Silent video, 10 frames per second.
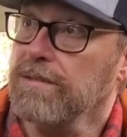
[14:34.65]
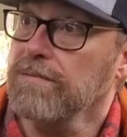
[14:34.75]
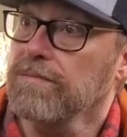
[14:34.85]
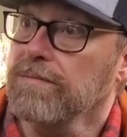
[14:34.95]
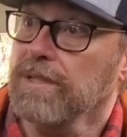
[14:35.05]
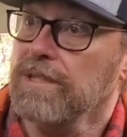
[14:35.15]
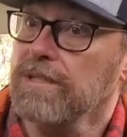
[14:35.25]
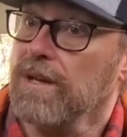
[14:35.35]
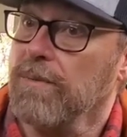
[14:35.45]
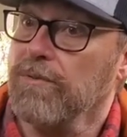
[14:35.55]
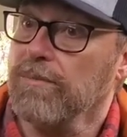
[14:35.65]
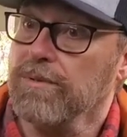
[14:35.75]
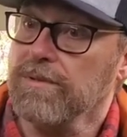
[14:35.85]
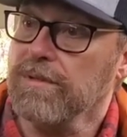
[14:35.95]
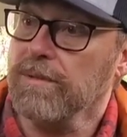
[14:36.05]
and it's a comfortable
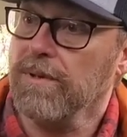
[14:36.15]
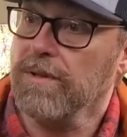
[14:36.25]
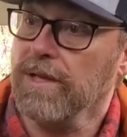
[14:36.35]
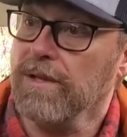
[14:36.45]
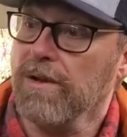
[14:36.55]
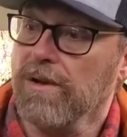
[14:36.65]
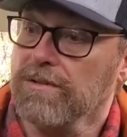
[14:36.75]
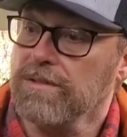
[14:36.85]
sleep all night long.